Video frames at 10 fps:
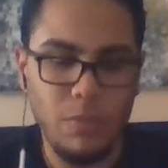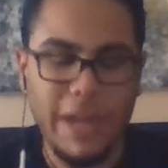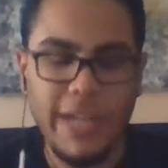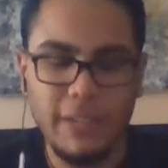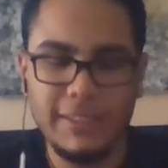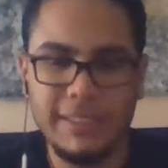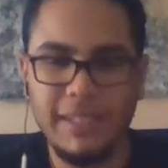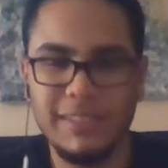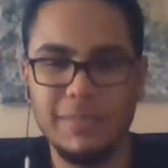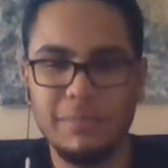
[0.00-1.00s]
Roundhouse
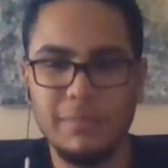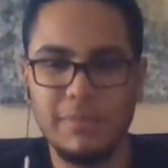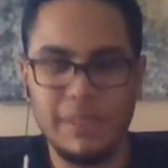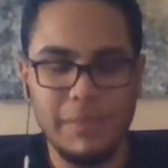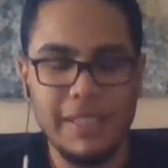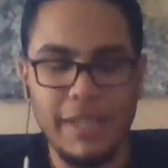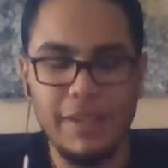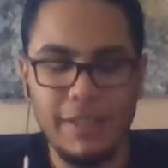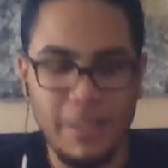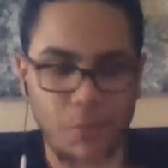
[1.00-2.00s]
tells him something
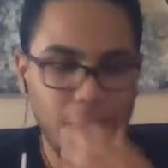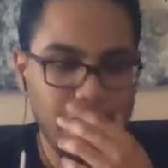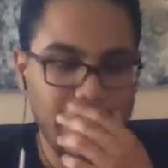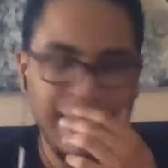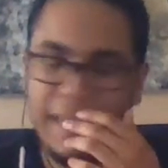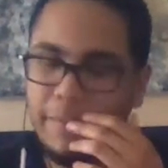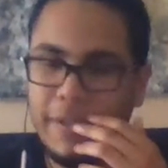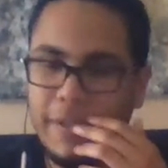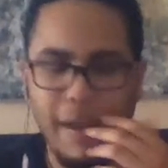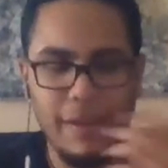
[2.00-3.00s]
that really like hit
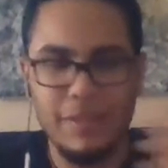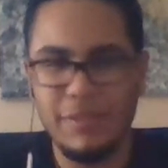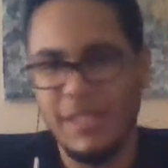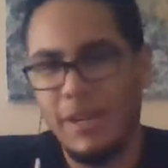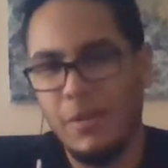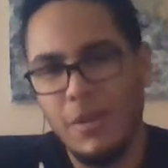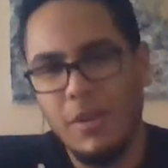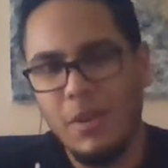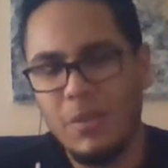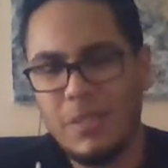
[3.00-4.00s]
me, you know,
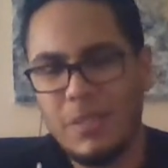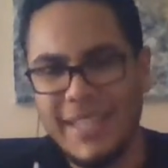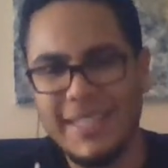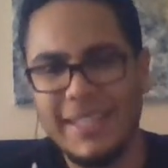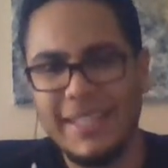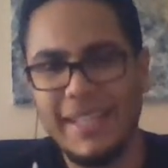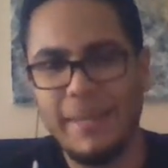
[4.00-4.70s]
was basically